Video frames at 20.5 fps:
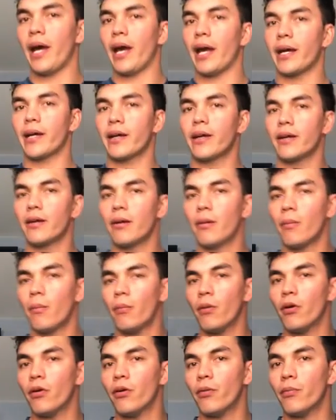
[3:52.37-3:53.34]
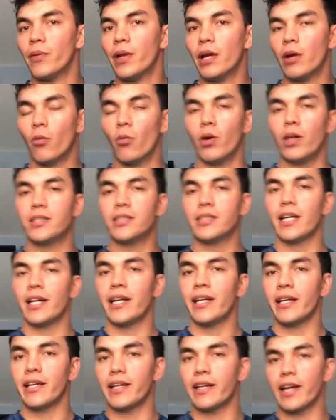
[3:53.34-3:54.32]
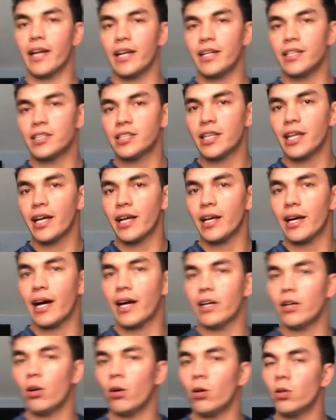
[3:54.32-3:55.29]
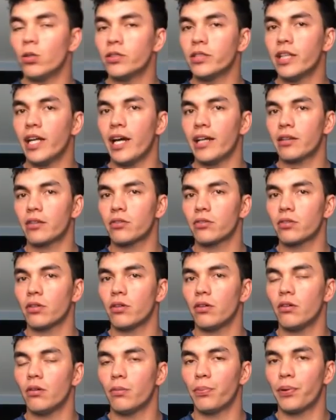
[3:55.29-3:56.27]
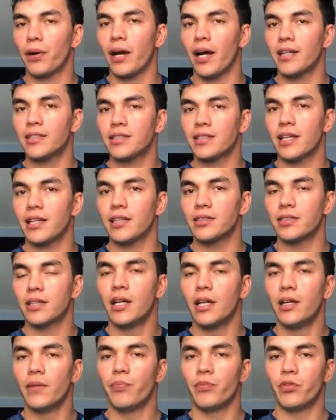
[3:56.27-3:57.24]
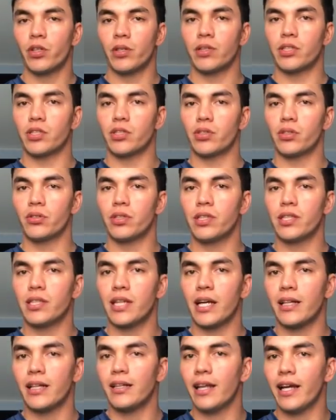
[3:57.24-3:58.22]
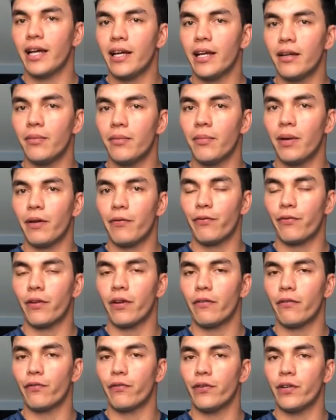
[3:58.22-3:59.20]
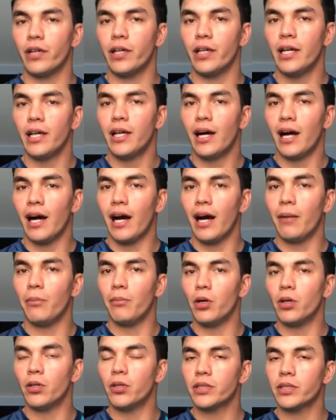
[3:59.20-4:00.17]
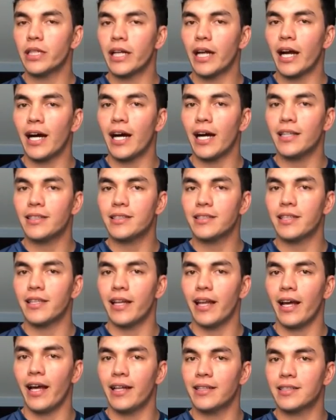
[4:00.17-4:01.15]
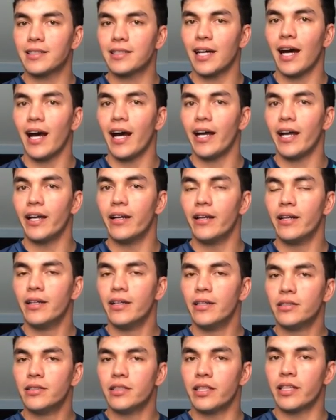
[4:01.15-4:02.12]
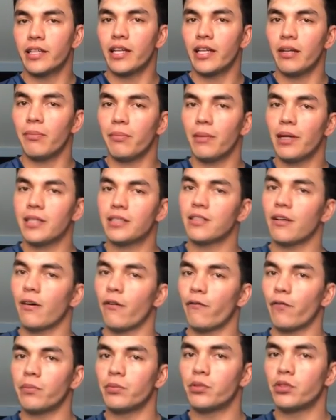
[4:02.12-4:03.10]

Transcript: back, boom. Once I engage that, I hold that through the whole process. So as soon as I land my front foot, I'm holding on to that side to keep myself